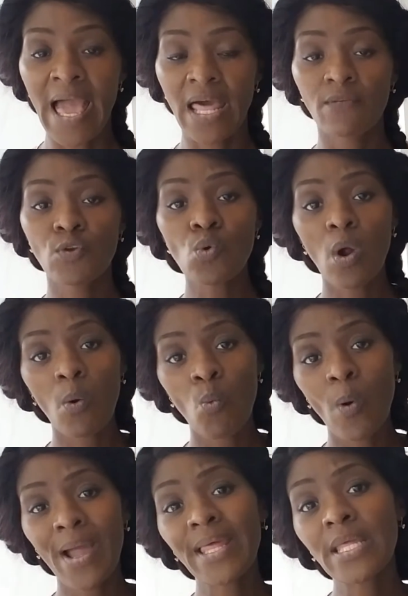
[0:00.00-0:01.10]
And if you are
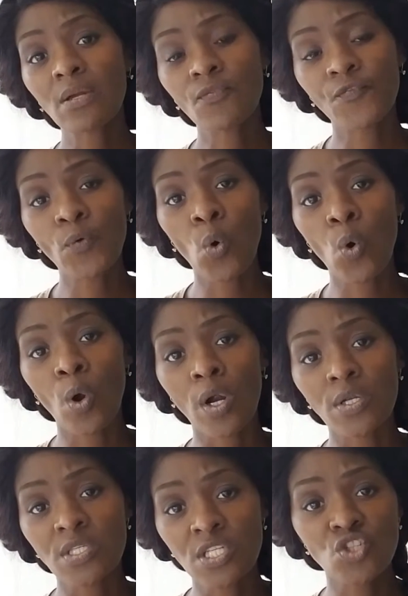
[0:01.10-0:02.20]
waiting
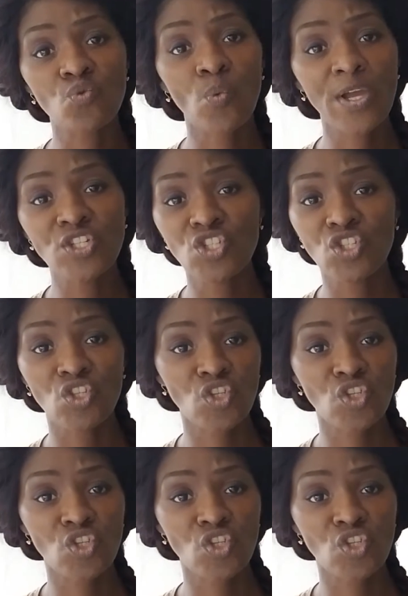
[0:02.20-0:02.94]
for situations